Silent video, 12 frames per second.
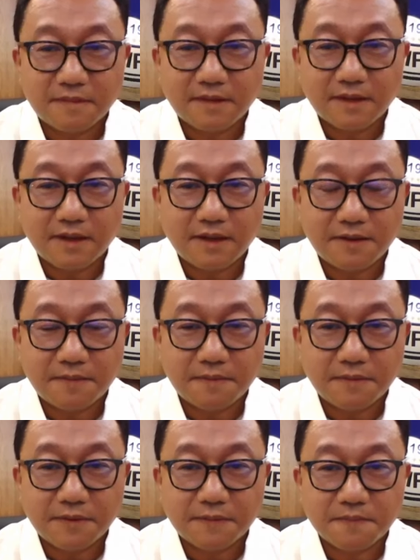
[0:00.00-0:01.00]

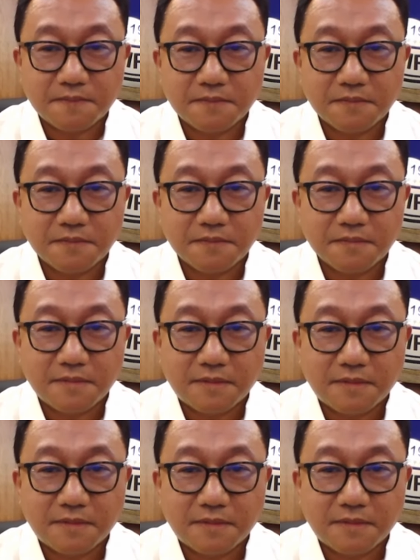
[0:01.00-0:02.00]

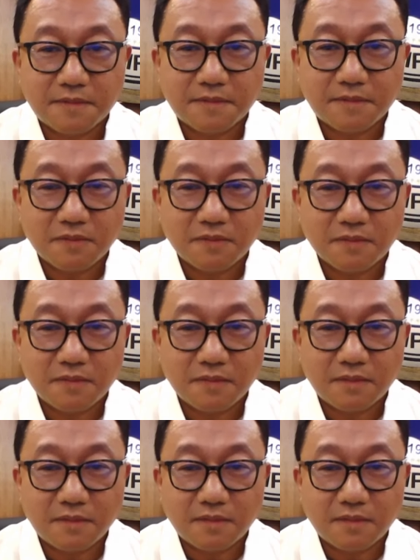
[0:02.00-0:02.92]
This person isn't speaking.